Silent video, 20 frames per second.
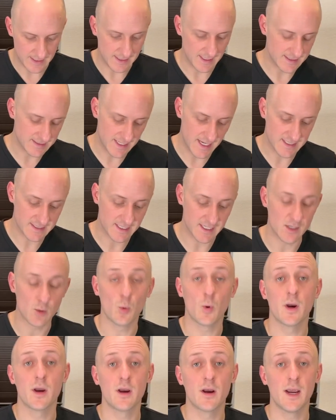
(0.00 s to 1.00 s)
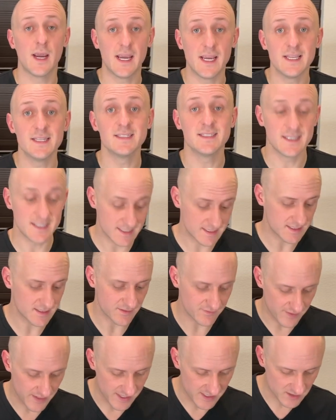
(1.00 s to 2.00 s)
And it's asking, where is this
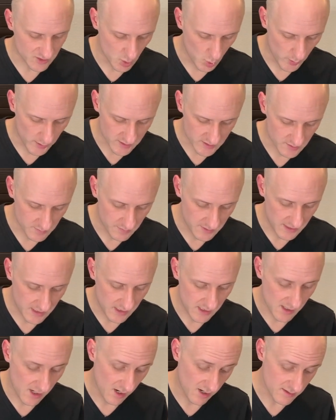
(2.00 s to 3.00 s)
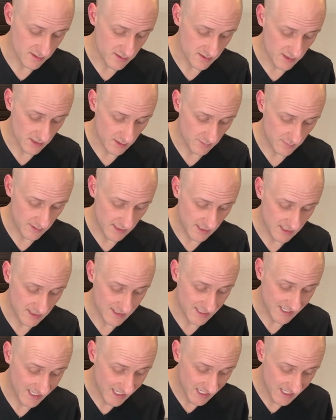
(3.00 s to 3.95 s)
device going to be? Ours is going to be in the